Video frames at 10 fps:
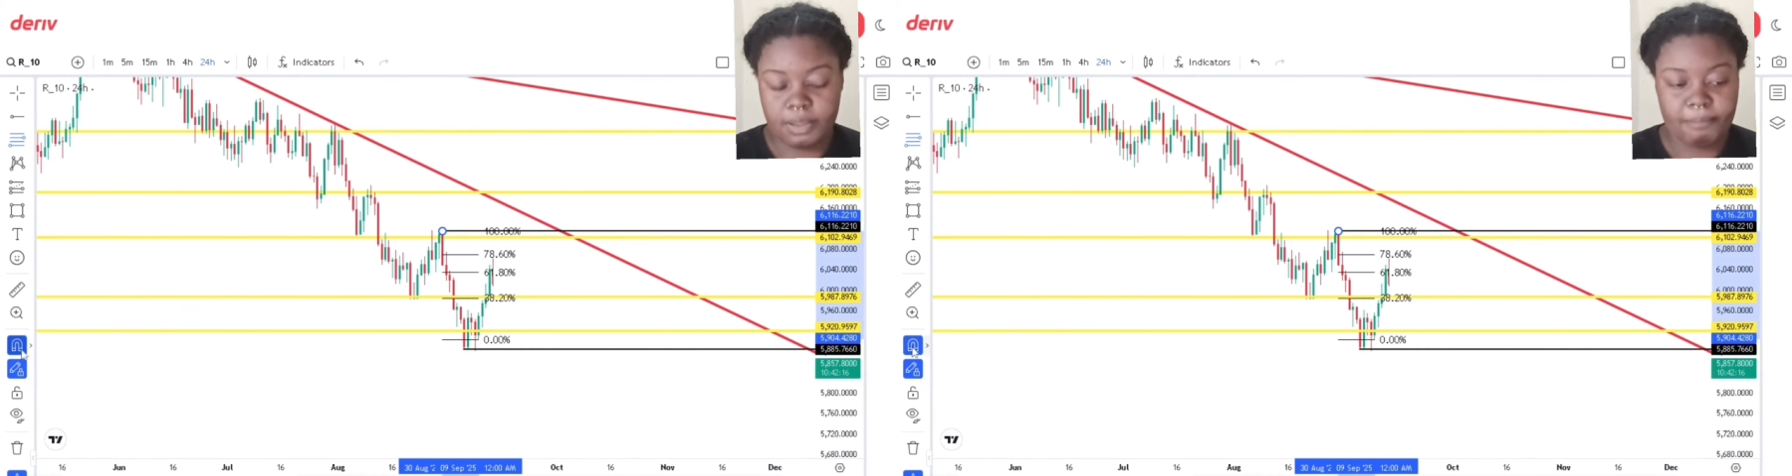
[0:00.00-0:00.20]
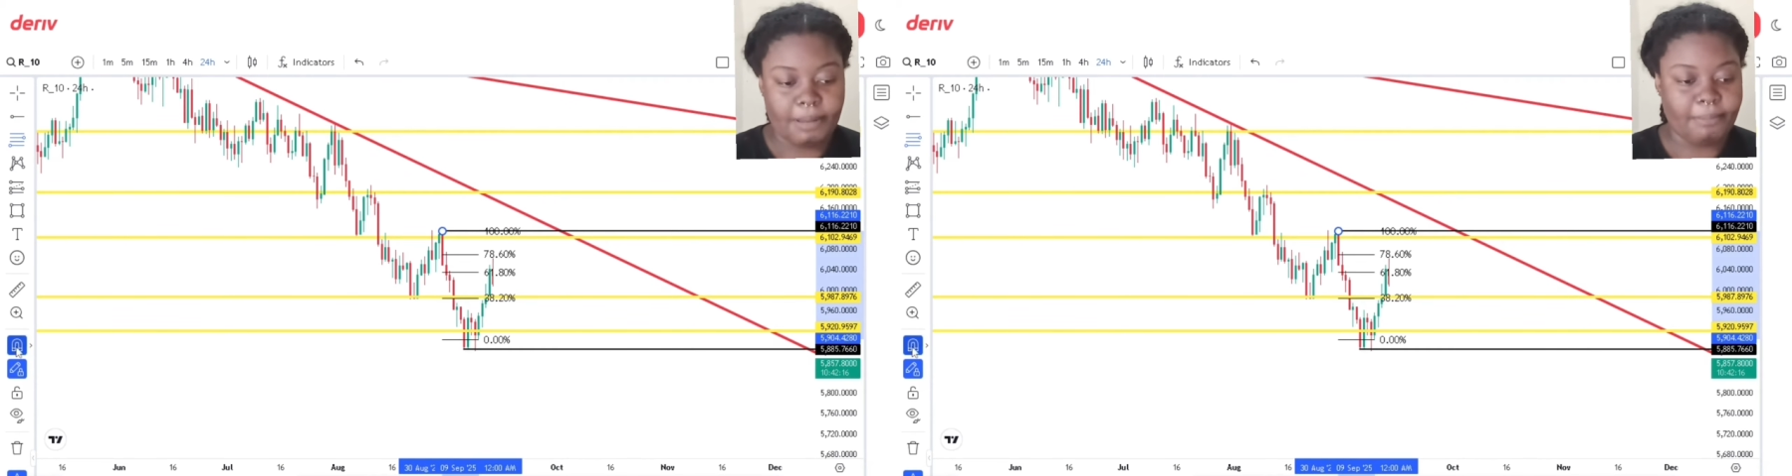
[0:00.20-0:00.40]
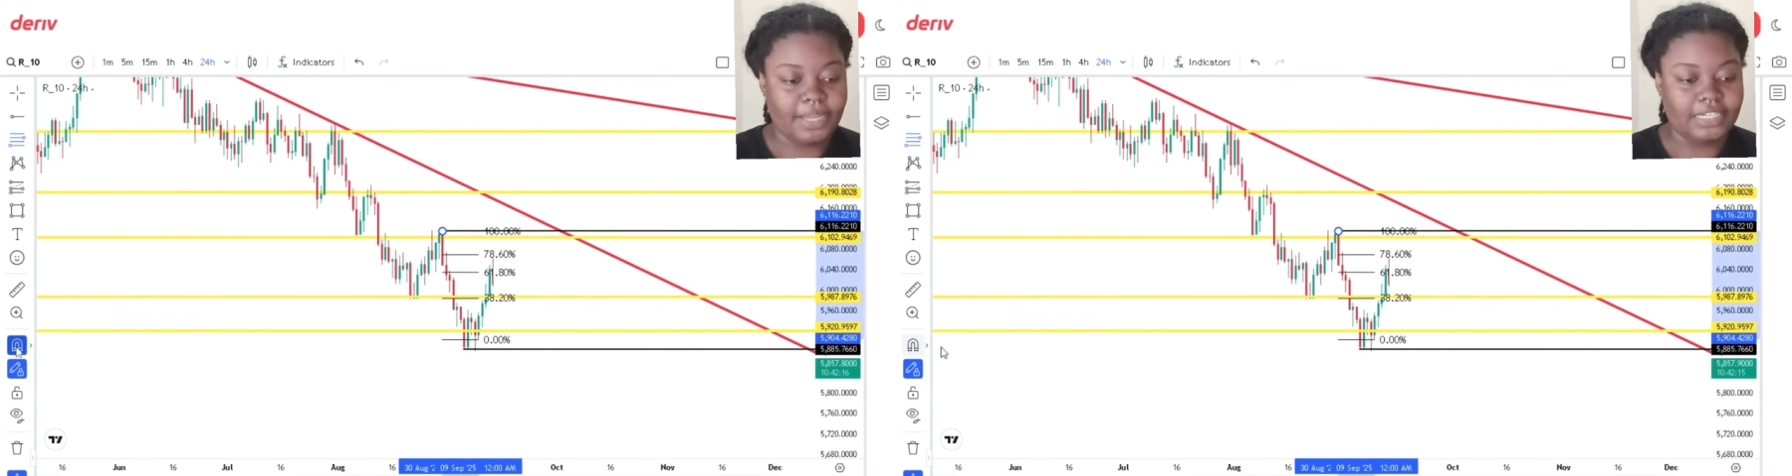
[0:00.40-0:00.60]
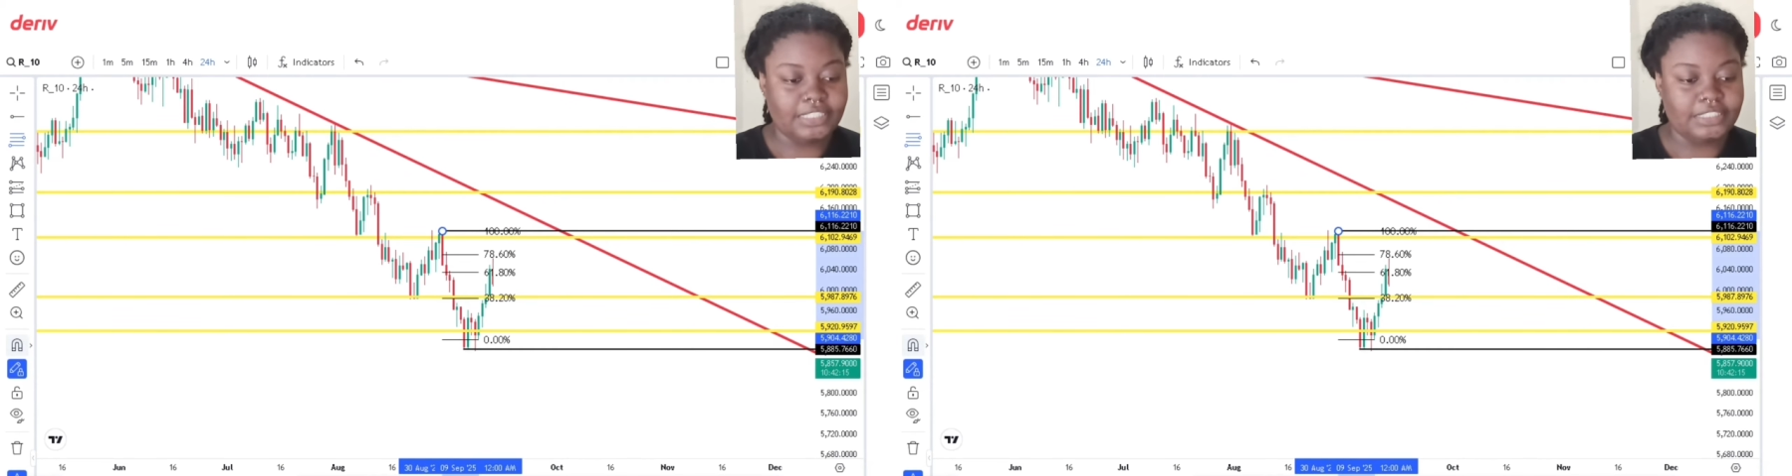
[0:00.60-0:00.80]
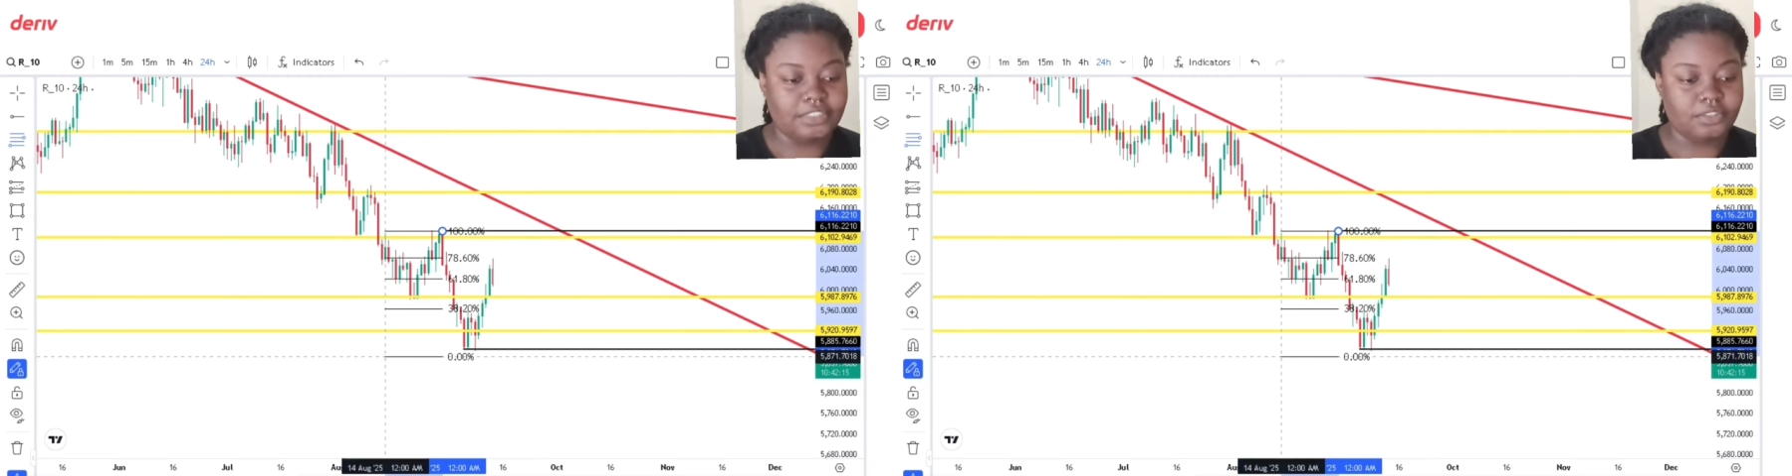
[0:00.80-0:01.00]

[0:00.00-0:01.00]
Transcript: My magnet is